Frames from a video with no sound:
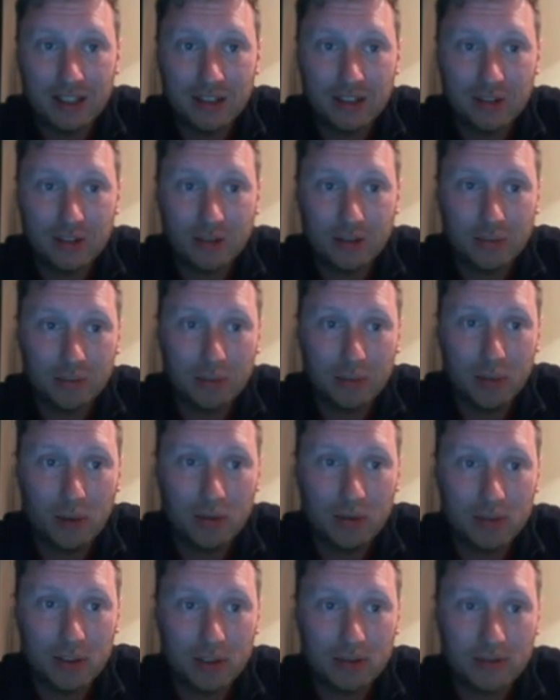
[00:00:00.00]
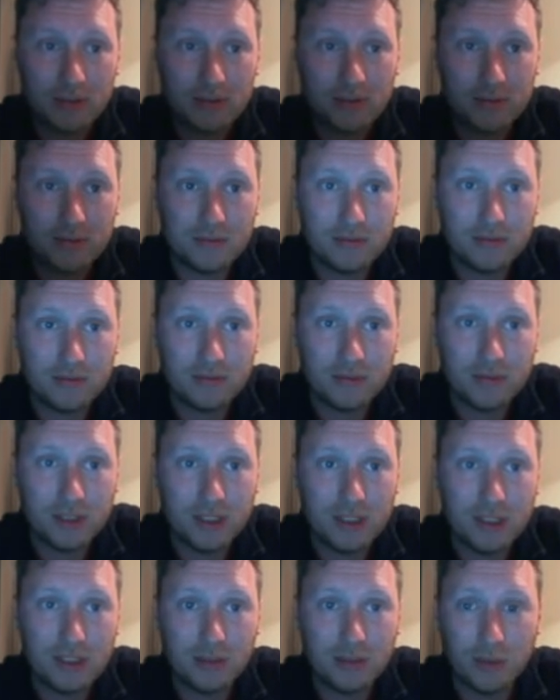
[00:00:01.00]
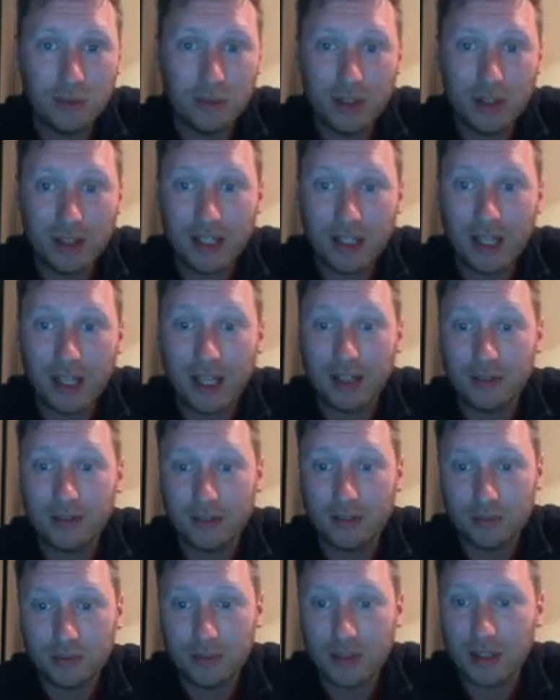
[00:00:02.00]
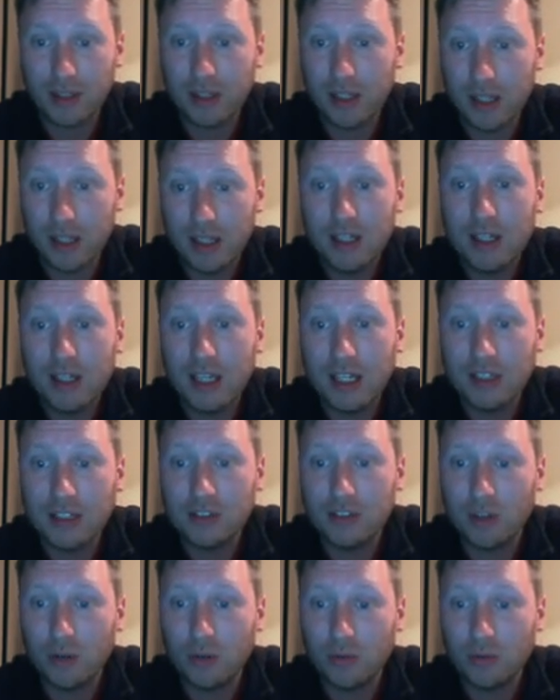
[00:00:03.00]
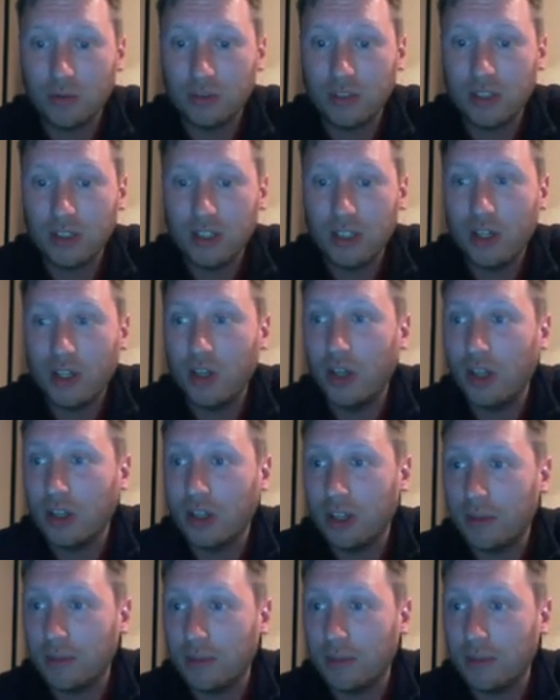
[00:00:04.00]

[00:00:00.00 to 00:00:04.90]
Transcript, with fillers: So Bolton have really done well then and his goals earned